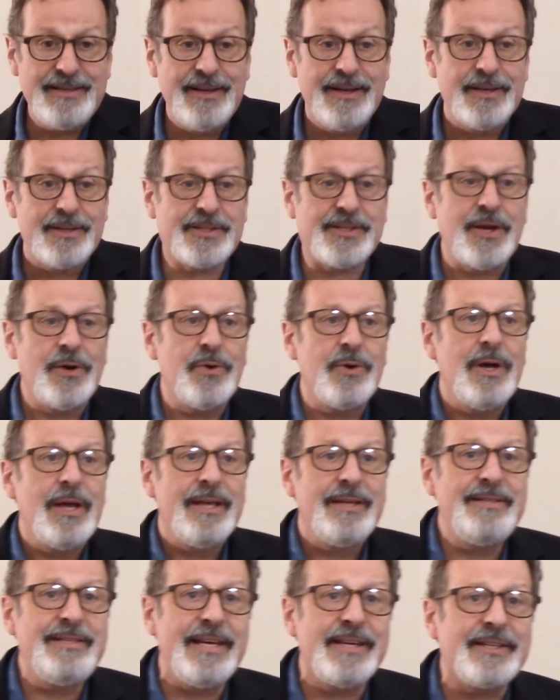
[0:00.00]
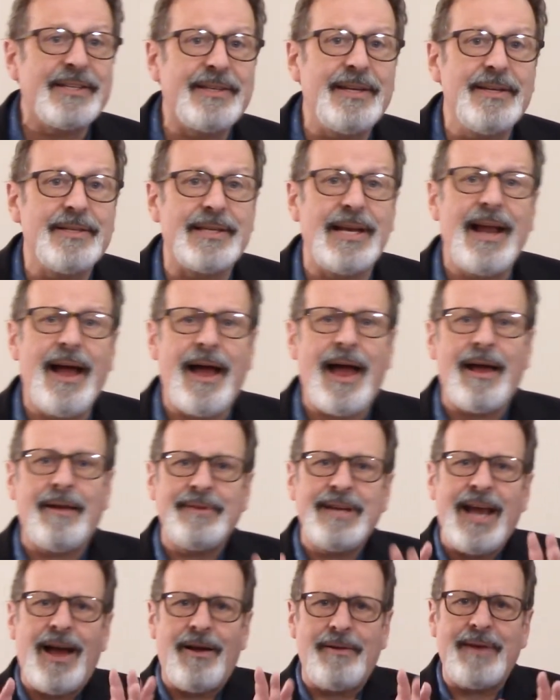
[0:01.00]
So, distance, and I,
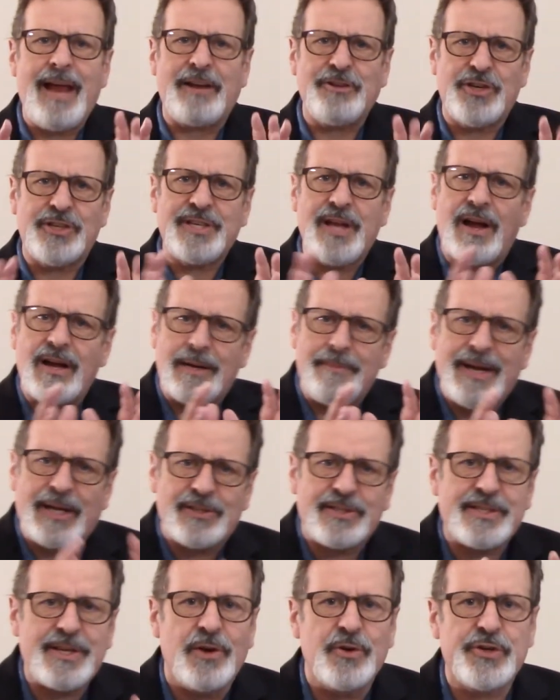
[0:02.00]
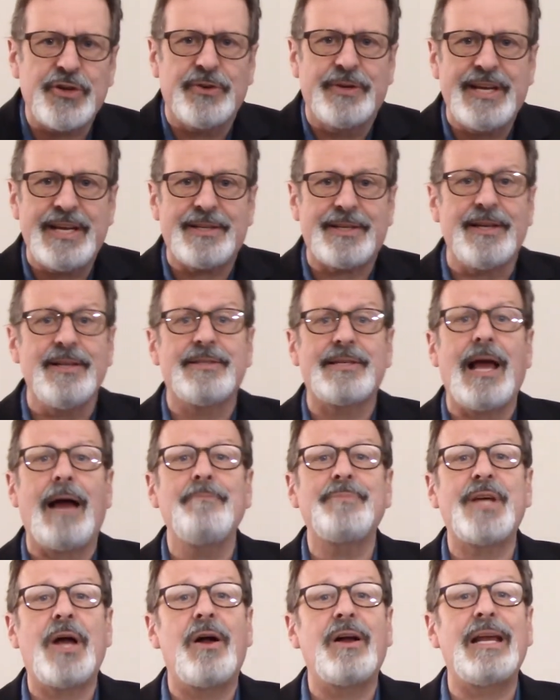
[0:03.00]
now I'm not just talking about social distance, I'm
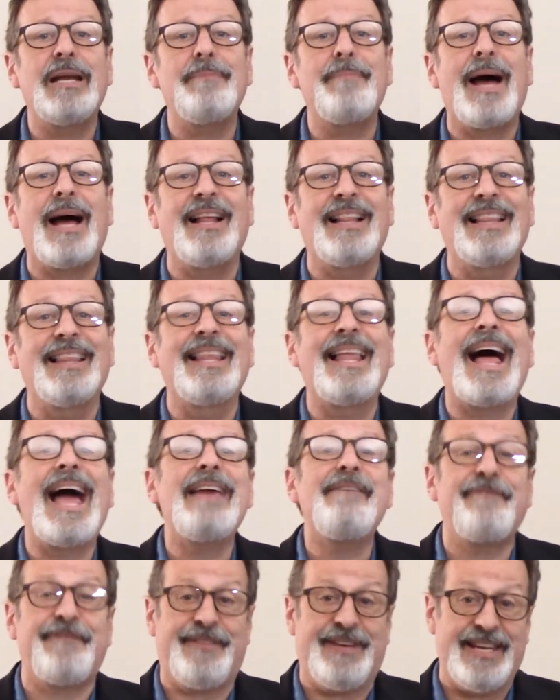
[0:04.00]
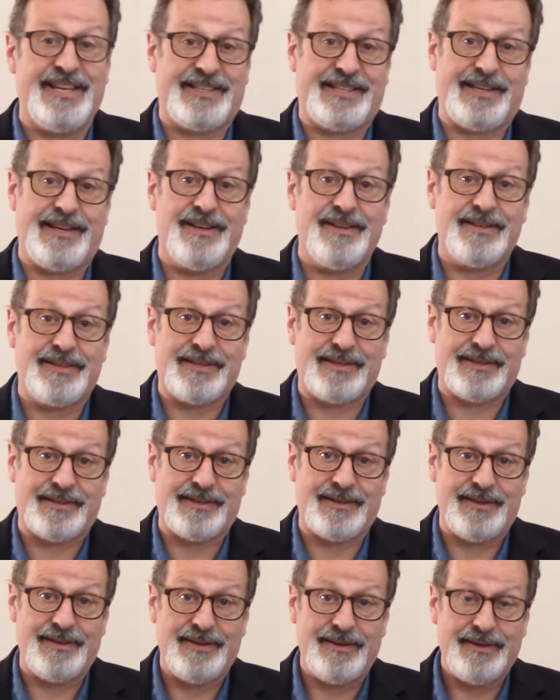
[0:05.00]
talking about life distance,